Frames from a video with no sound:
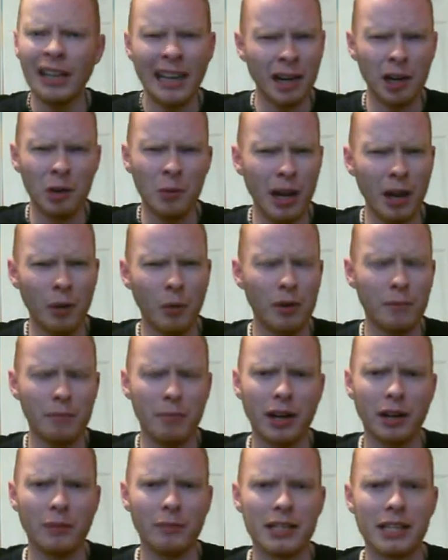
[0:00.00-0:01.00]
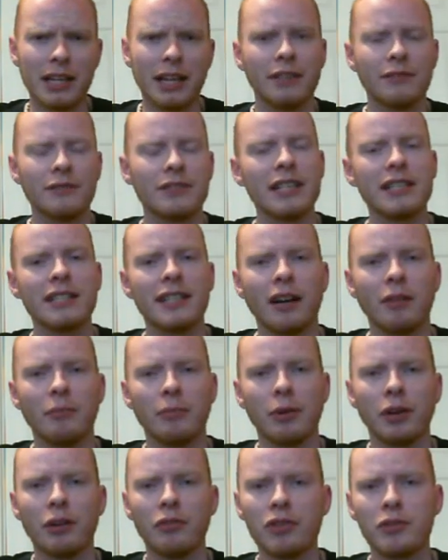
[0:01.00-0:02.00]
Now normally I wouldn't bring up this kind of detail,
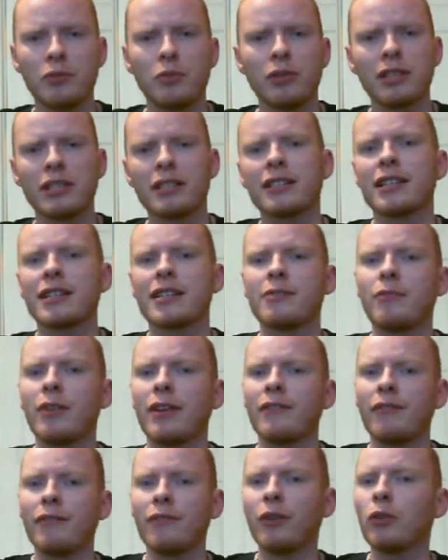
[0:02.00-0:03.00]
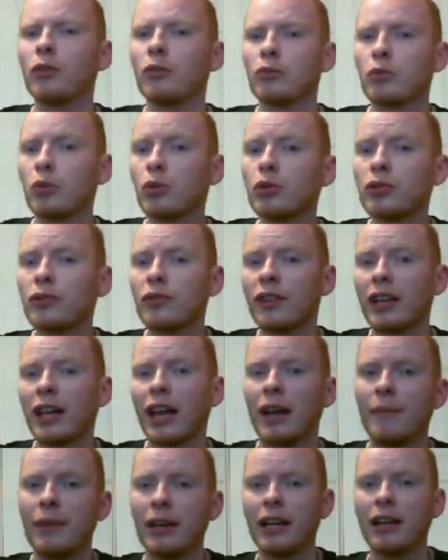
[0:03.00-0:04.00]
but Chris Wooding has actually written full rules for the
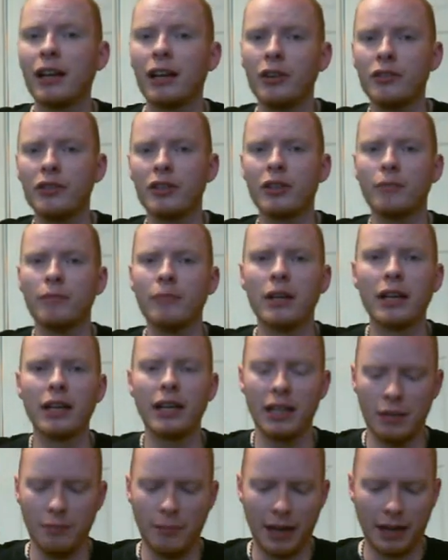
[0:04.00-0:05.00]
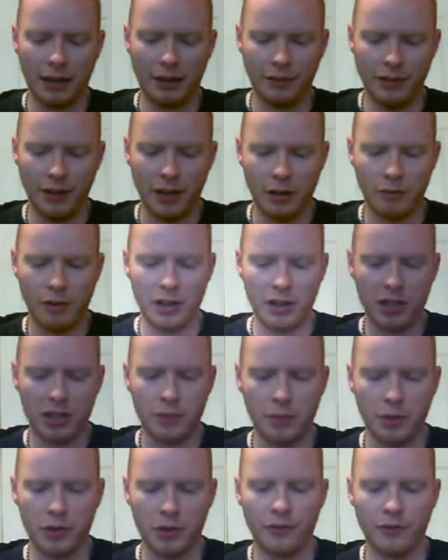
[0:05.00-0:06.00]
game and included them in the back of
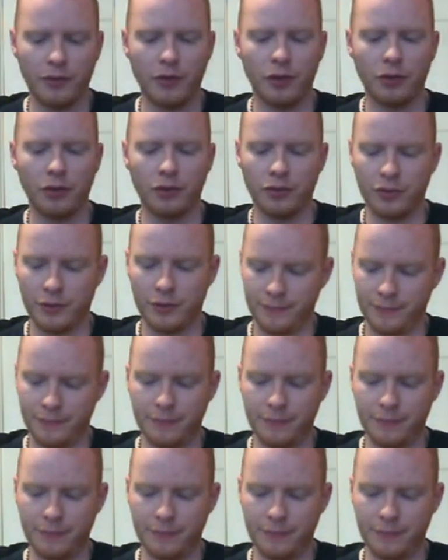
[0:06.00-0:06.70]
Retribution Falls.